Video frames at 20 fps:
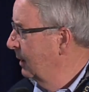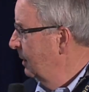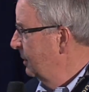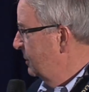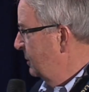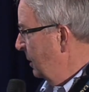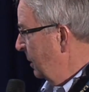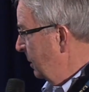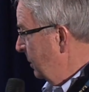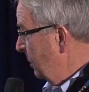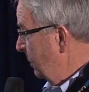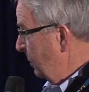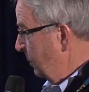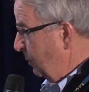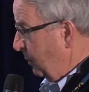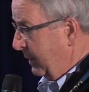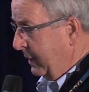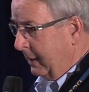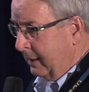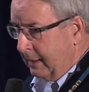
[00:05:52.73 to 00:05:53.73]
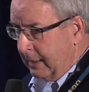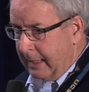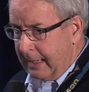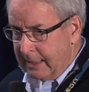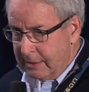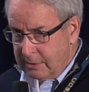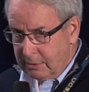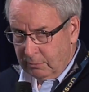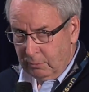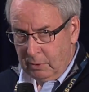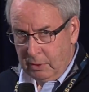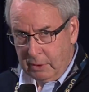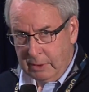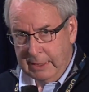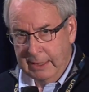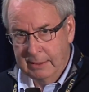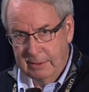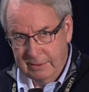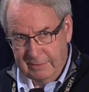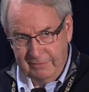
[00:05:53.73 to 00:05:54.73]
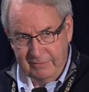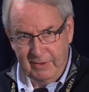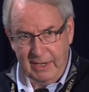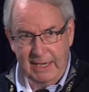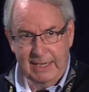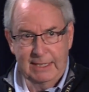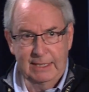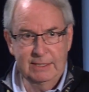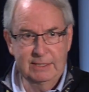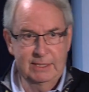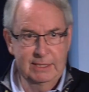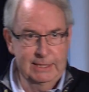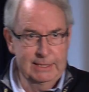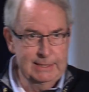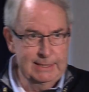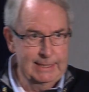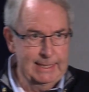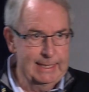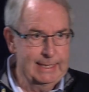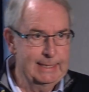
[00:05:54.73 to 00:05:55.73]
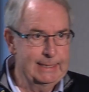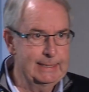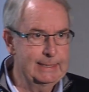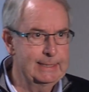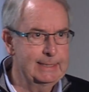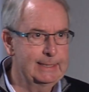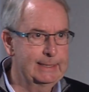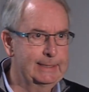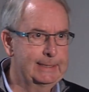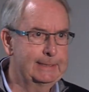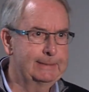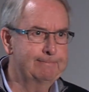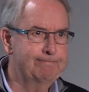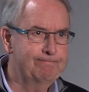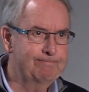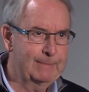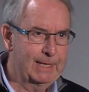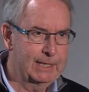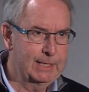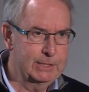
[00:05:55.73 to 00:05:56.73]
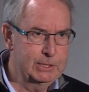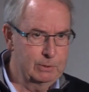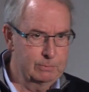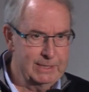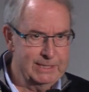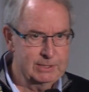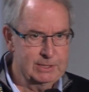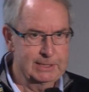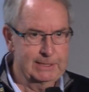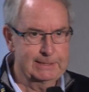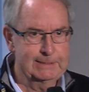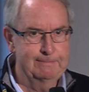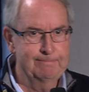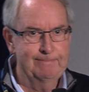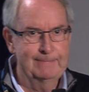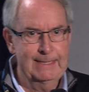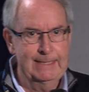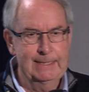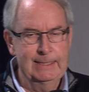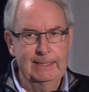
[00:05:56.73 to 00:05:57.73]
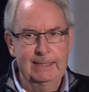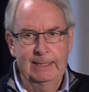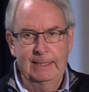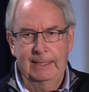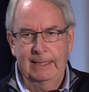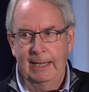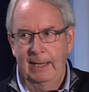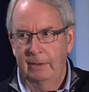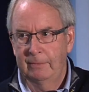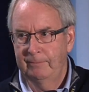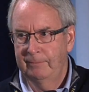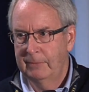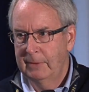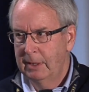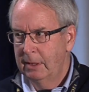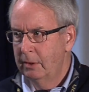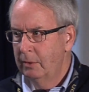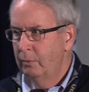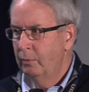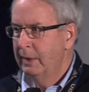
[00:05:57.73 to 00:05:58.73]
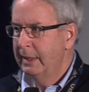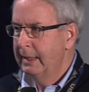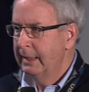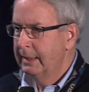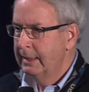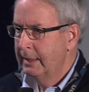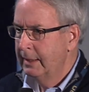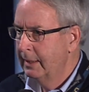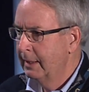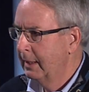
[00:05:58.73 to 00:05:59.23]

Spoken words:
So we had to look at devising a heuristic. Now, we